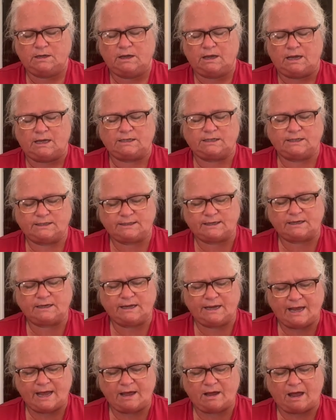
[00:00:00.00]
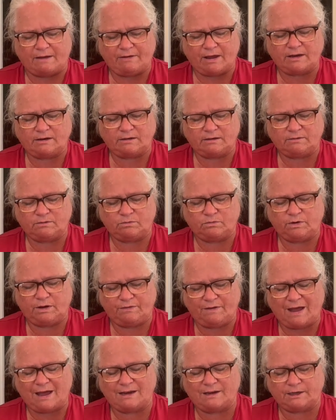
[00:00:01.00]
And she said, we've
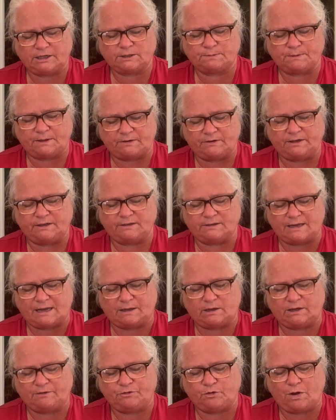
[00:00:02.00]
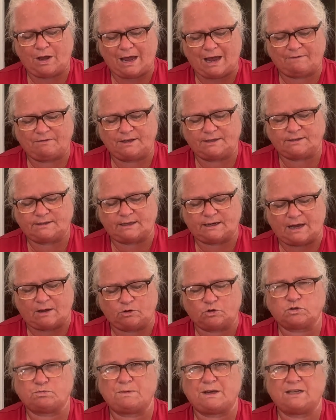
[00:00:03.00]
had experience that if you have this
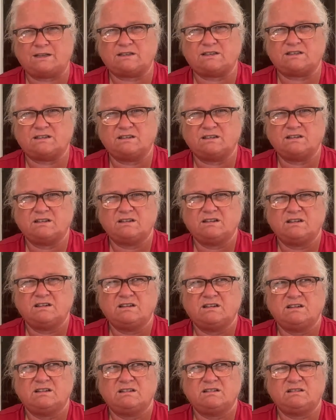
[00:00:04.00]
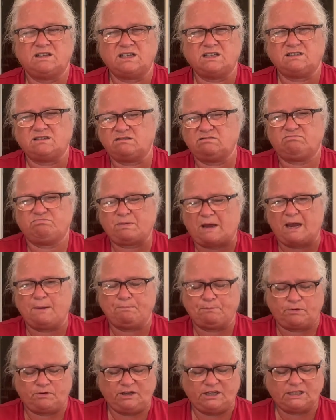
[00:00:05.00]
denouncement, these
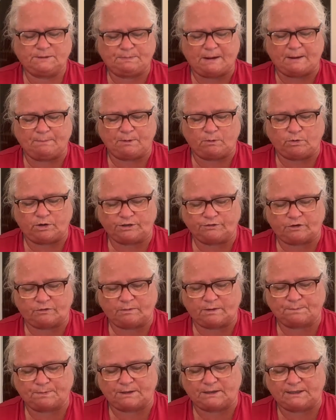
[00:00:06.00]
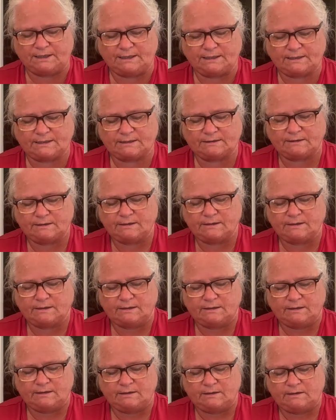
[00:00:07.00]
paperwork from the police,
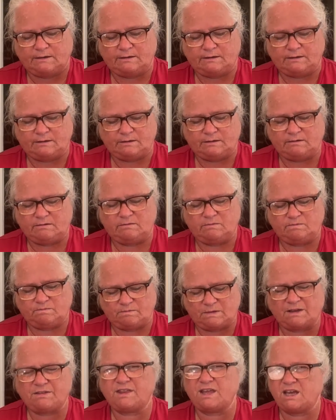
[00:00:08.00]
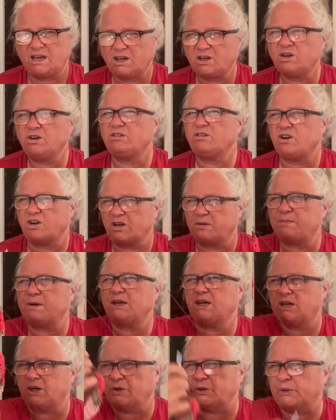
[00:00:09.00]
I think you're gonna be
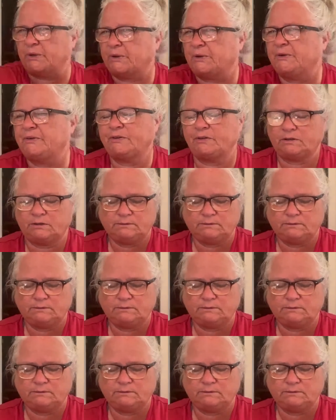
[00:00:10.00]
good.